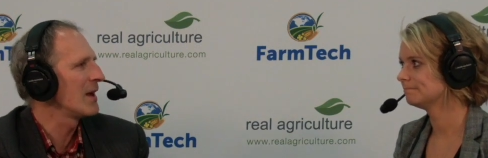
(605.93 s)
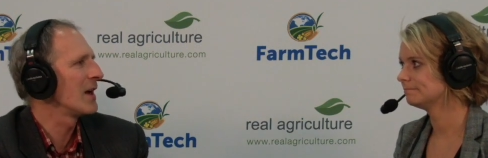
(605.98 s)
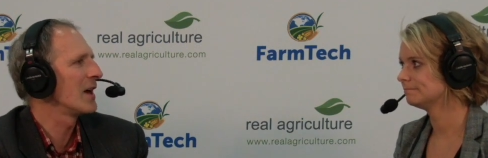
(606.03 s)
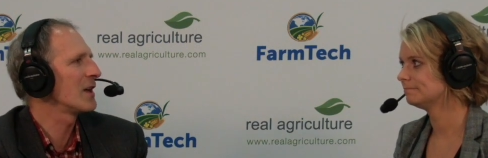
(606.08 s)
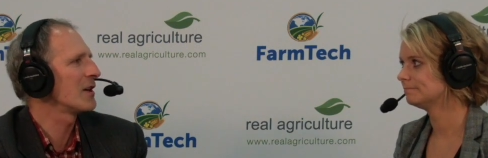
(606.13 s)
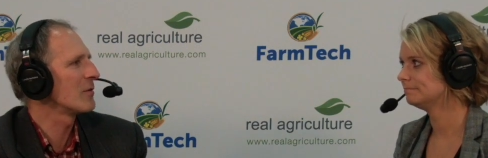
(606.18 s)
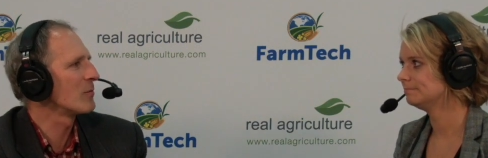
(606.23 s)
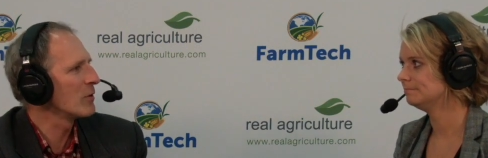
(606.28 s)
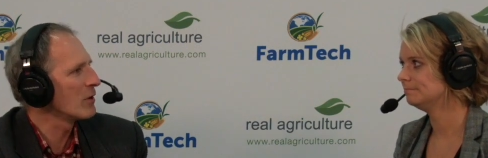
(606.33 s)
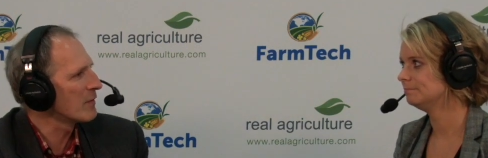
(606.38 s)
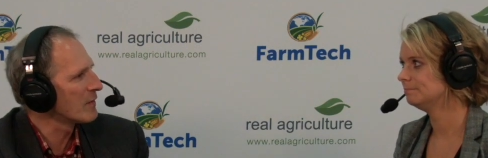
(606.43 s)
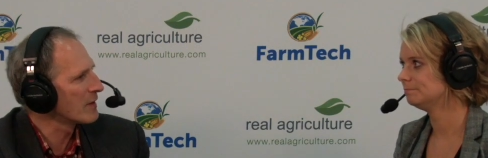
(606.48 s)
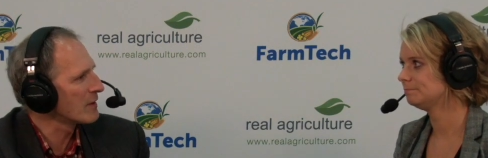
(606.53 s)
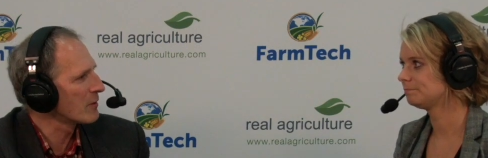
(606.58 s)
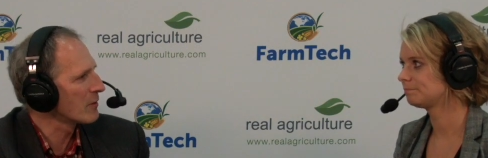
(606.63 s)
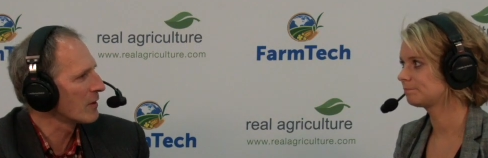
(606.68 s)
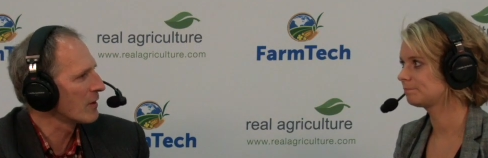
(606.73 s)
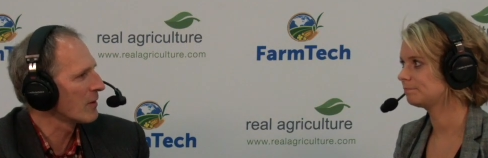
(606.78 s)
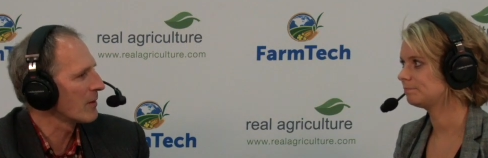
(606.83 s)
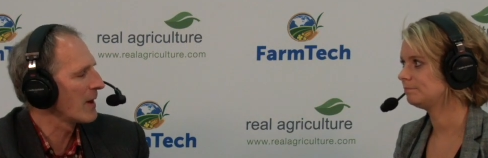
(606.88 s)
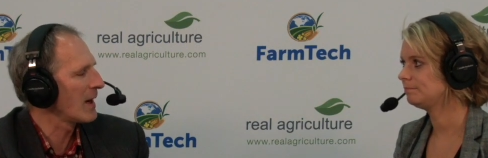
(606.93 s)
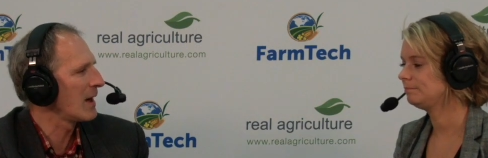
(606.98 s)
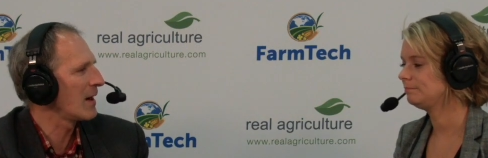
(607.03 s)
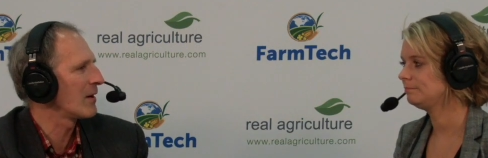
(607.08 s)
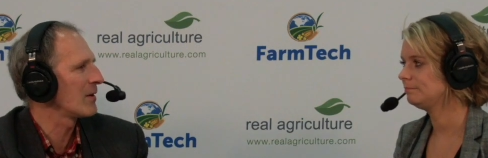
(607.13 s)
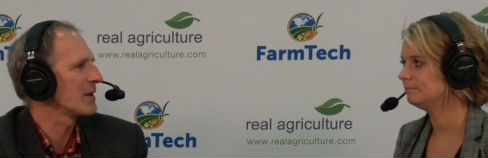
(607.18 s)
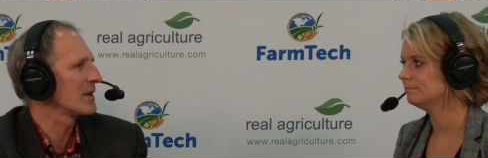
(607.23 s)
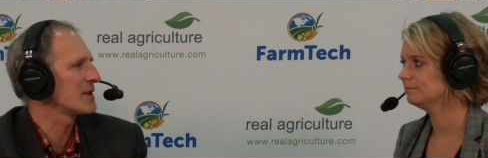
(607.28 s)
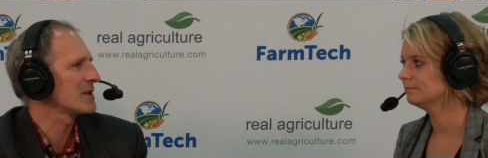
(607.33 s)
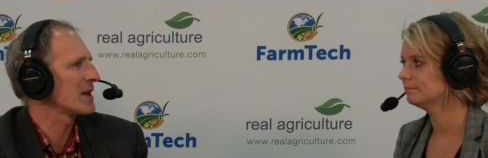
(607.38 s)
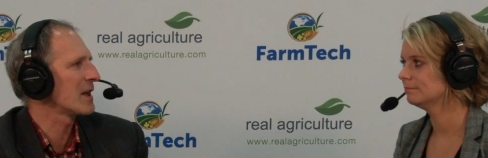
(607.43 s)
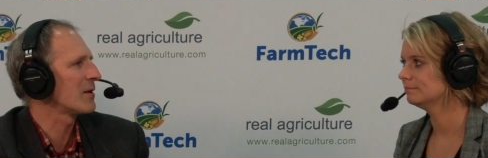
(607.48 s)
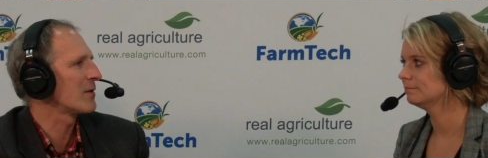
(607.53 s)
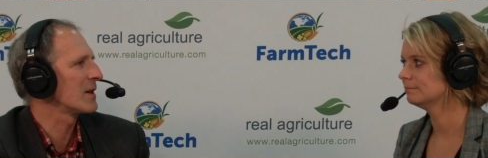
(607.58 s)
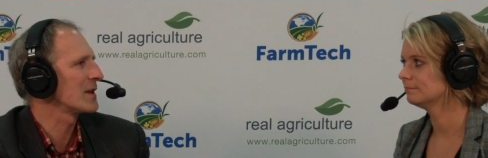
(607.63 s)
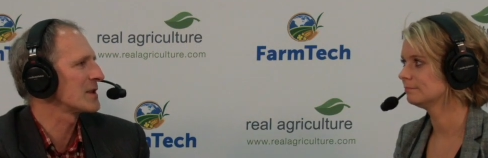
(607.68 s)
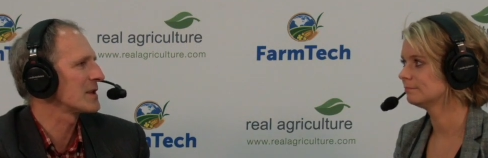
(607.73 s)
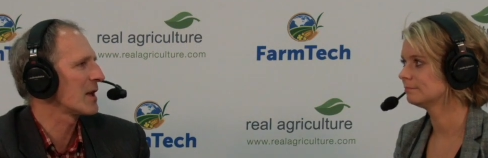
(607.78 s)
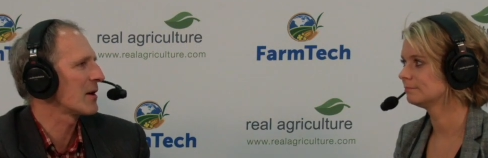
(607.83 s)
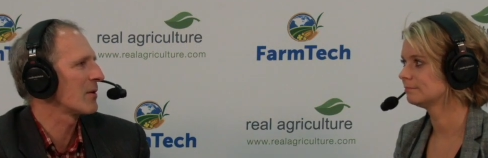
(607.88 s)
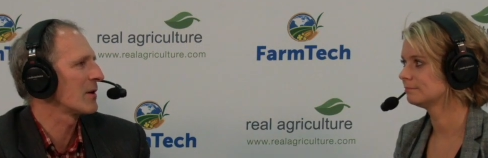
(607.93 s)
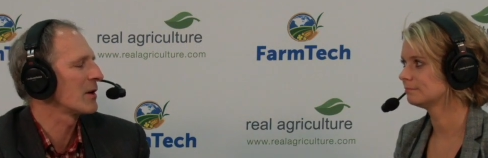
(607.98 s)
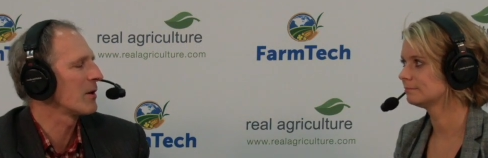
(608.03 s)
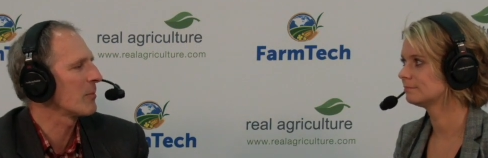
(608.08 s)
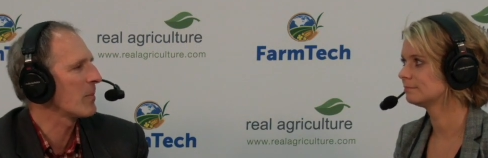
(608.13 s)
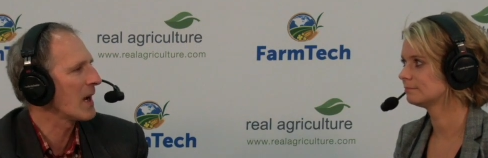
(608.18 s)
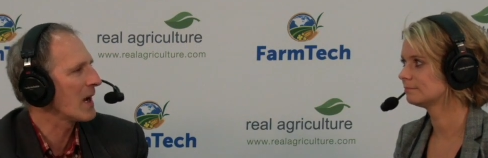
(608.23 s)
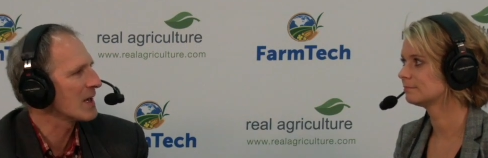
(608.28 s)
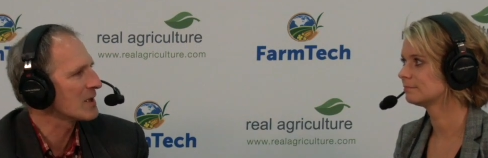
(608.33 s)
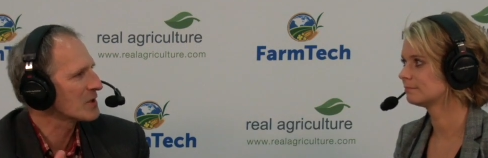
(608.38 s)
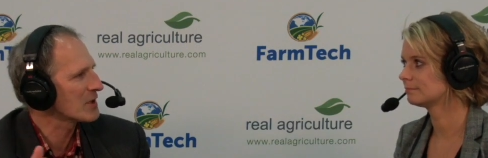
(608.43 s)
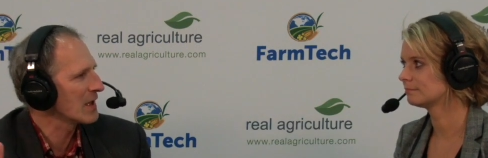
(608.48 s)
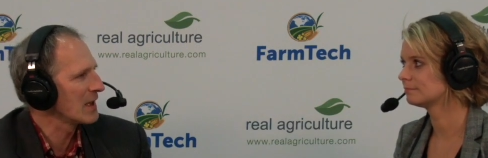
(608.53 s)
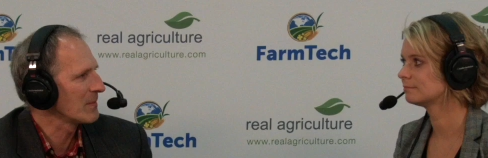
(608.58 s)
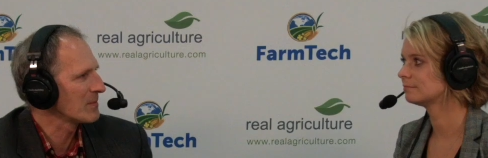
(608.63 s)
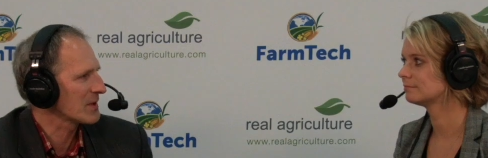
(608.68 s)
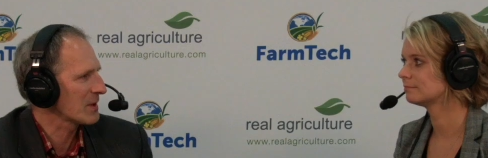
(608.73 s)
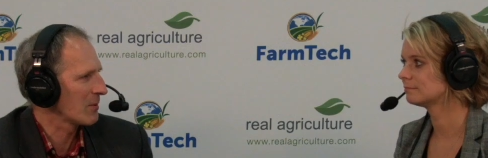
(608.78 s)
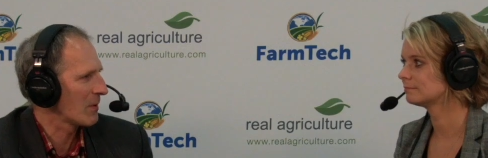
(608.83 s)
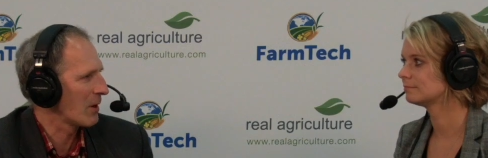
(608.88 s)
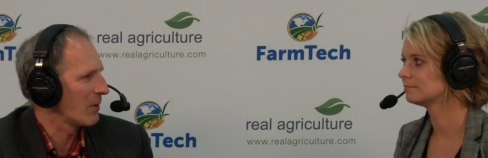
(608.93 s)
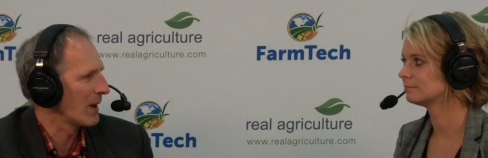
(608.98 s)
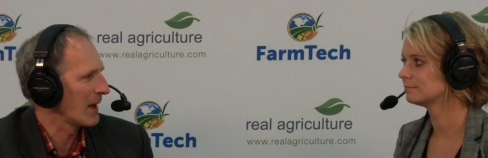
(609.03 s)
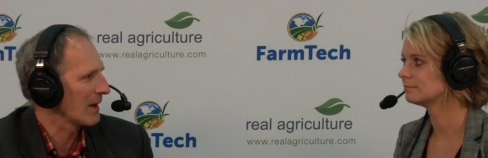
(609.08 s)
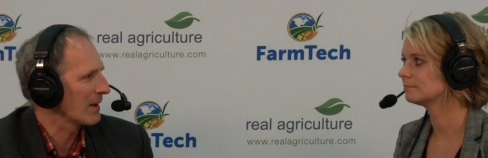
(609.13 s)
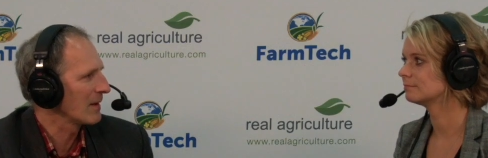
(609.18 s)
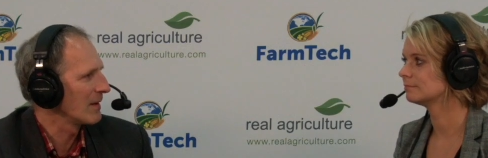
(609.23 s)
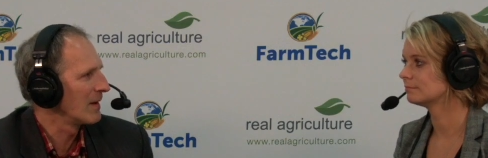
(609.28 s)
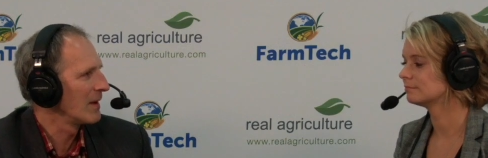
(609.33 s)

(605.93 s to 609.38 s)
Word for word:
Speaker 1: and you're moving dirt around, etc., etc., and your patch keeps growing.